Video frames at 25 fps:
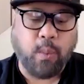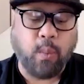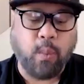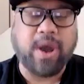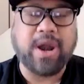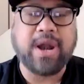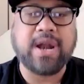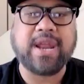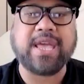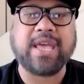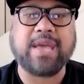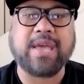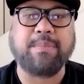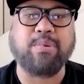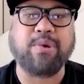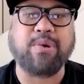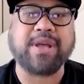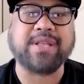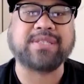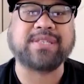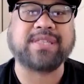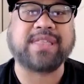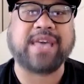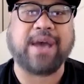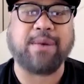What did he
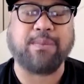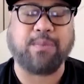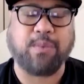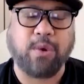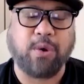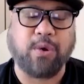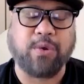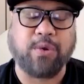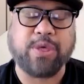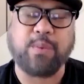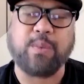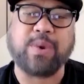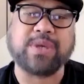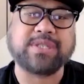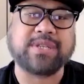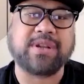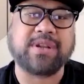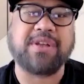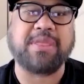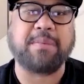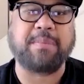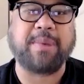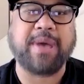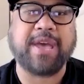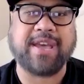bring to that role that wasn't
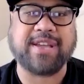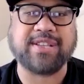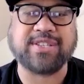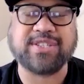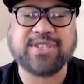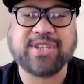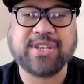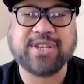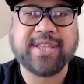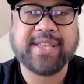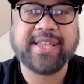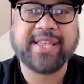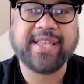on the page?